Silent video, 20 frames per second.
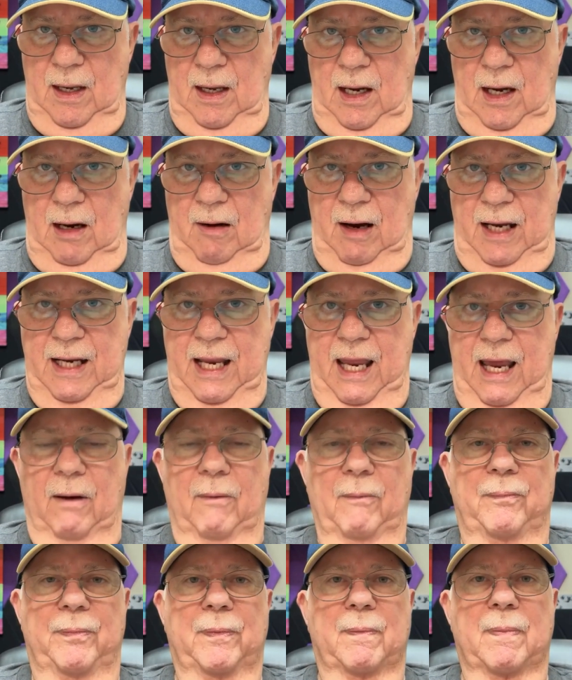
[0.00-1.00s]
All right,
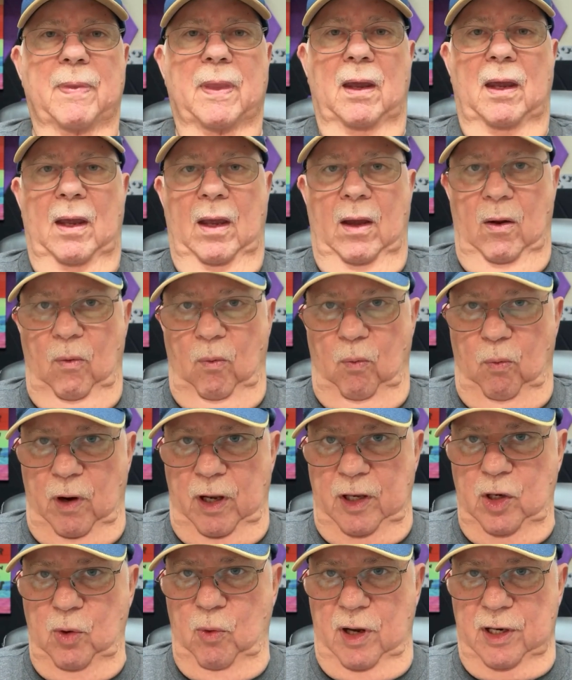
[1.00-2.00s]
now,
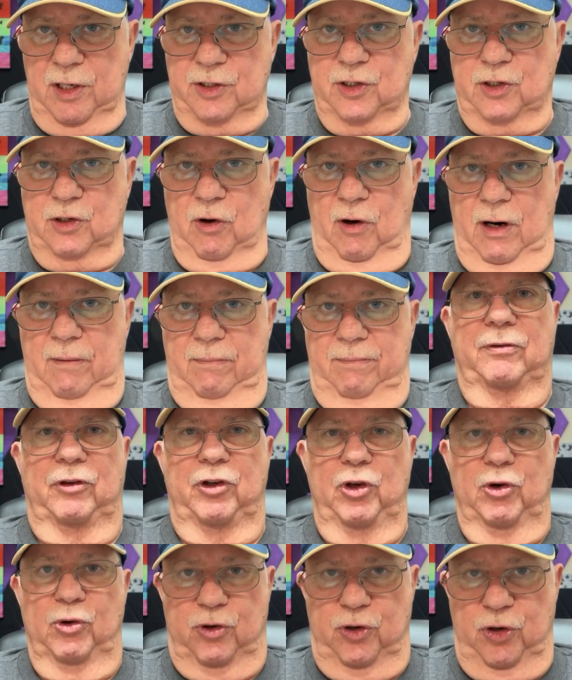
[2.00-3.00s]
when you want to start
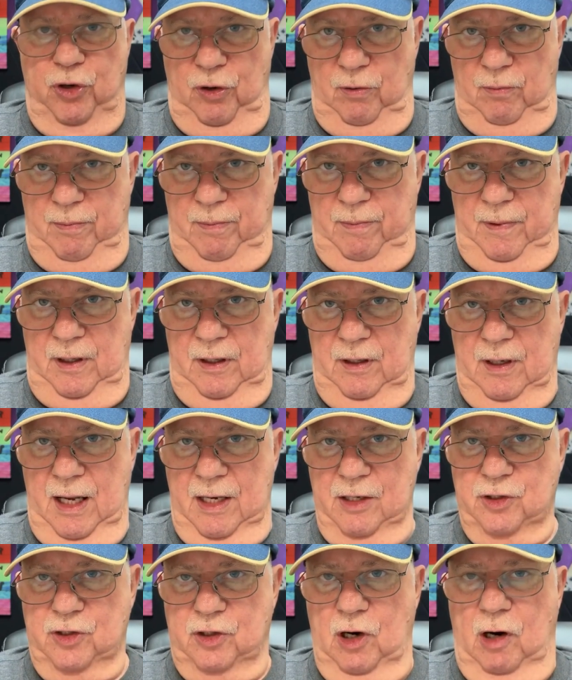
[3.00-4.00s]
YouTube, you got
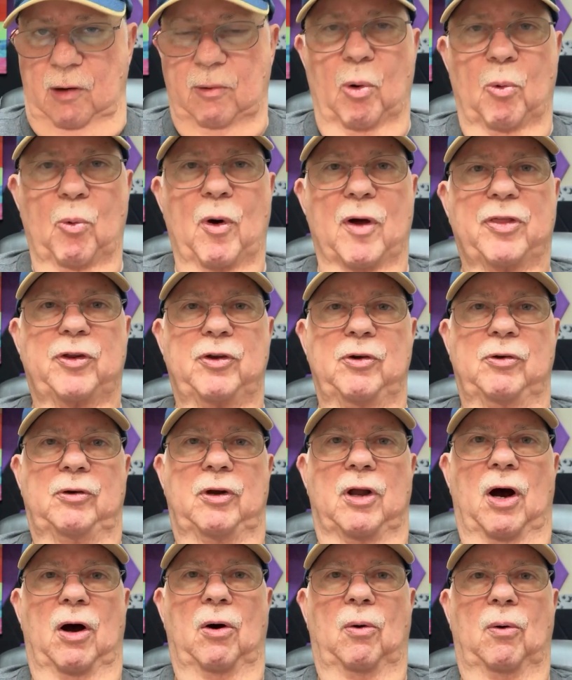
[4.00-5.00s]
to start with what you
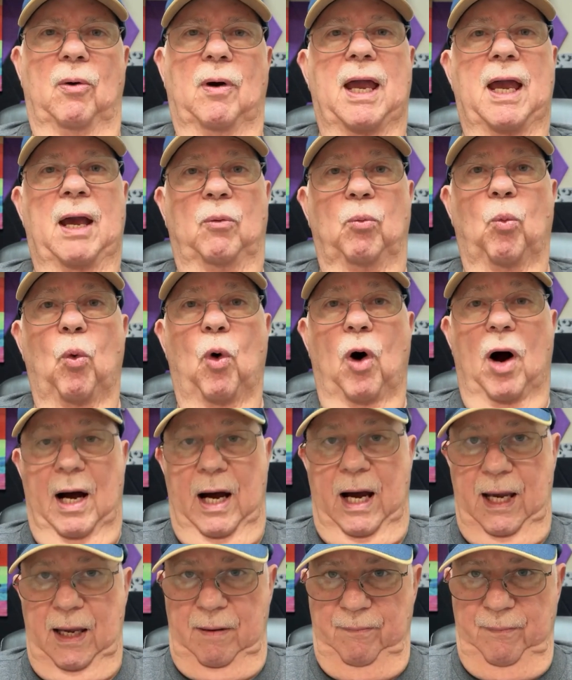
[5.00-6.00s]
know and
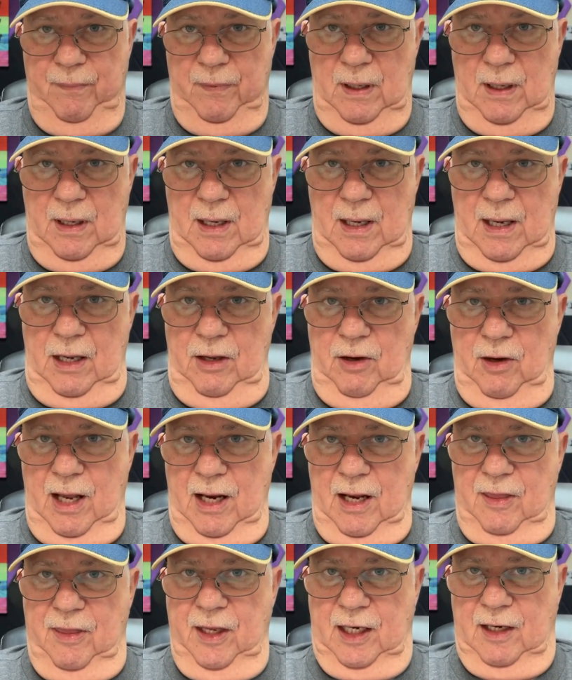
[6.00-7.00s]
why. You got
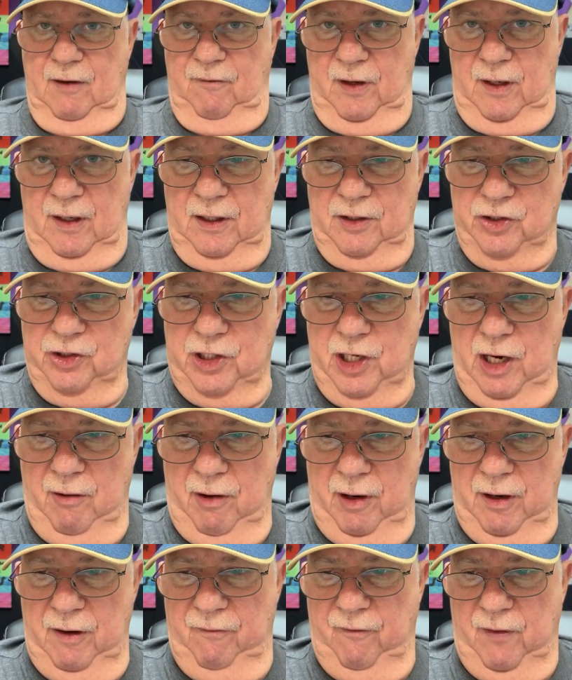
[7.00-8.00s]
to think of it as
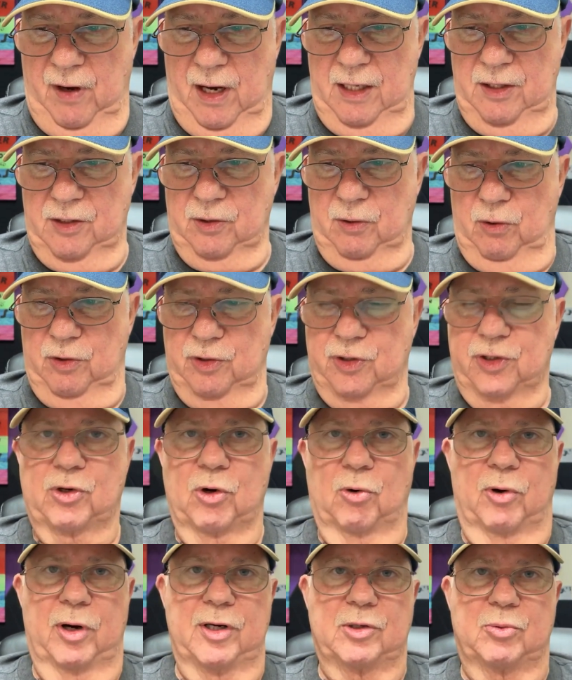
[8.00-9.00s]
sharing advice or
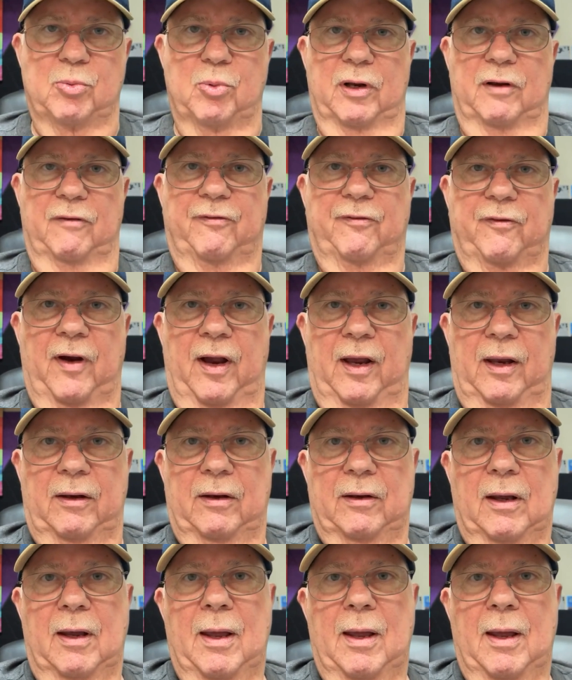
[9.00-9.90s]
stories with a friend,